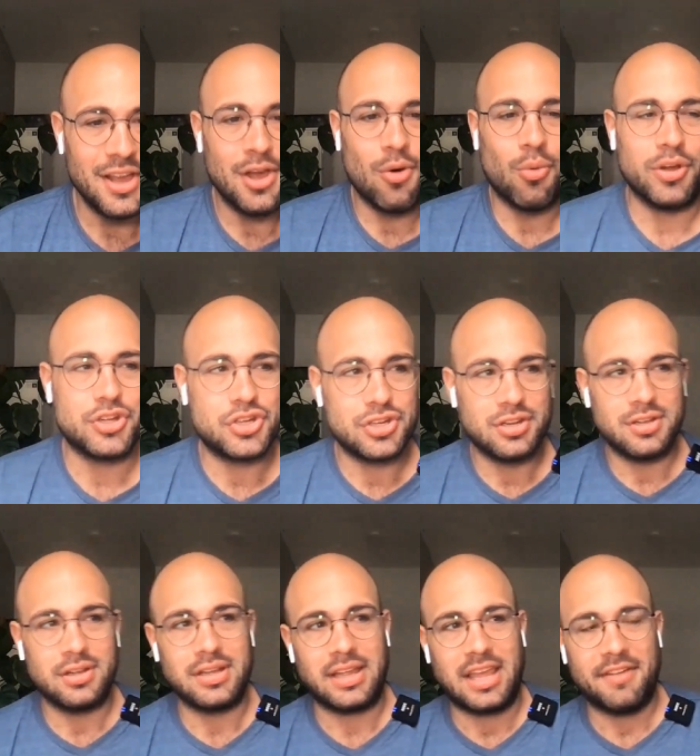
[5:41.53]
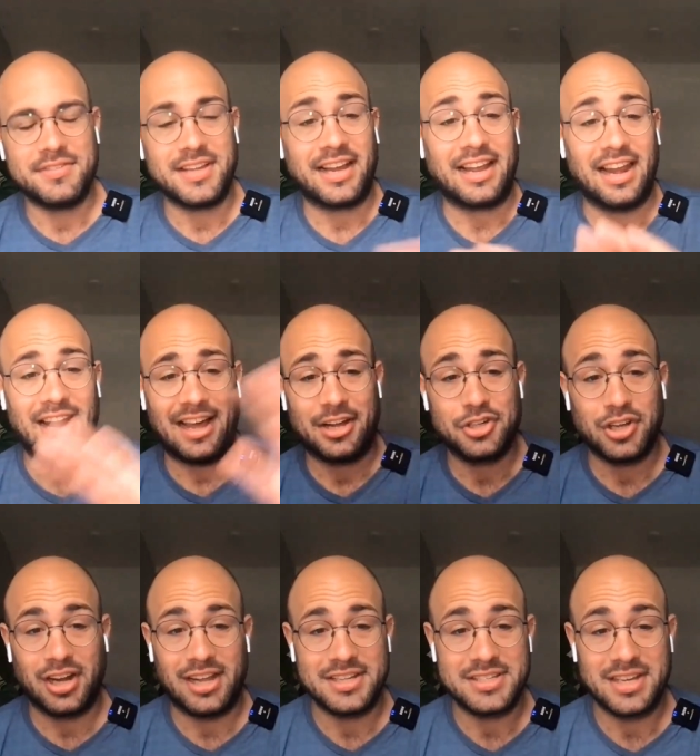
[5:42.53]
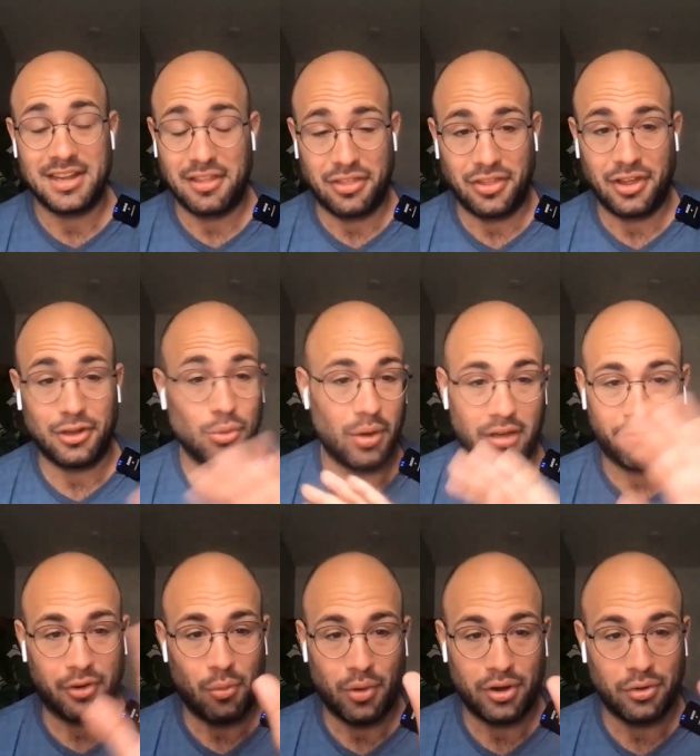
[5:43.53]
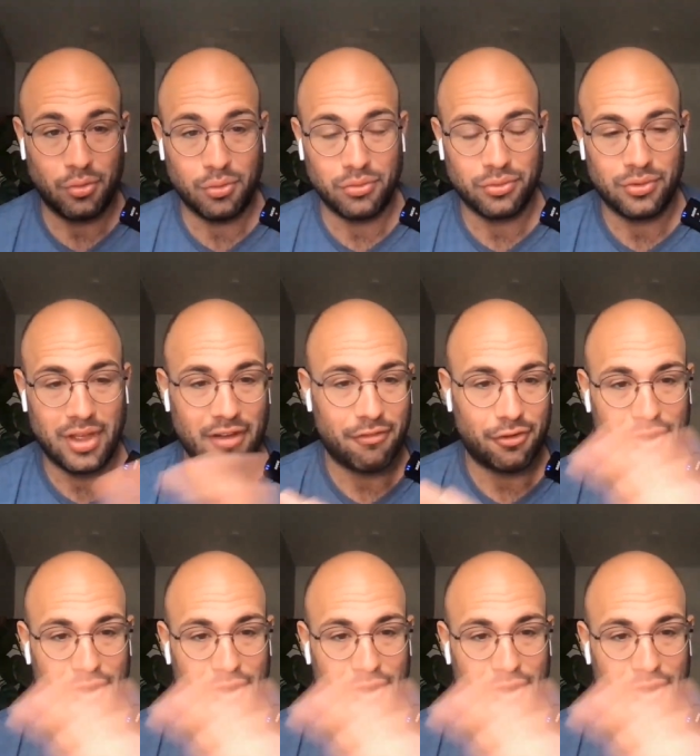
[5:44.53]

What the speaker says: which gives like a larger lesson, I think, to everyone who's ever